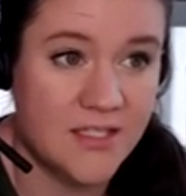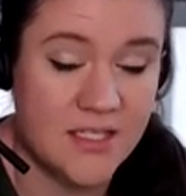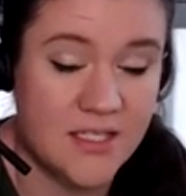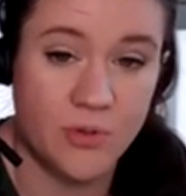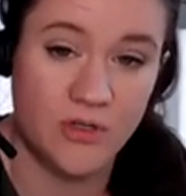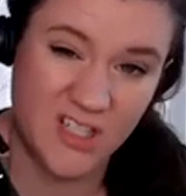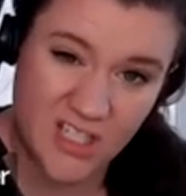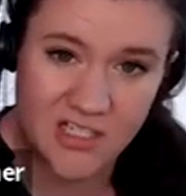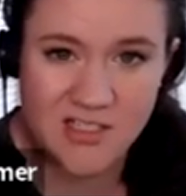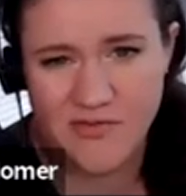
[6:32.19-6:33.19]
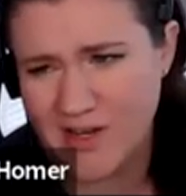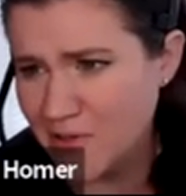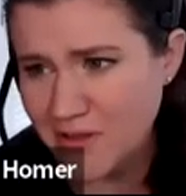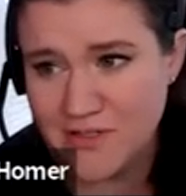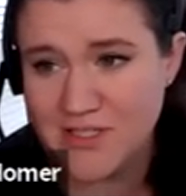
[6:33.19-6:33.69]
see per year and divided
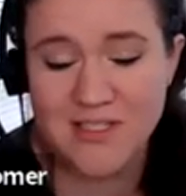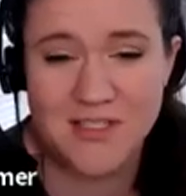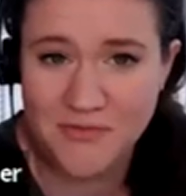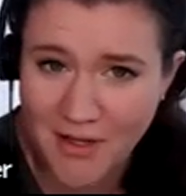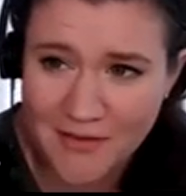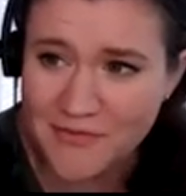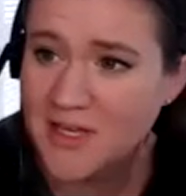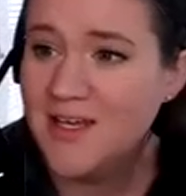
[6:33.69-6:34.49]
by 365.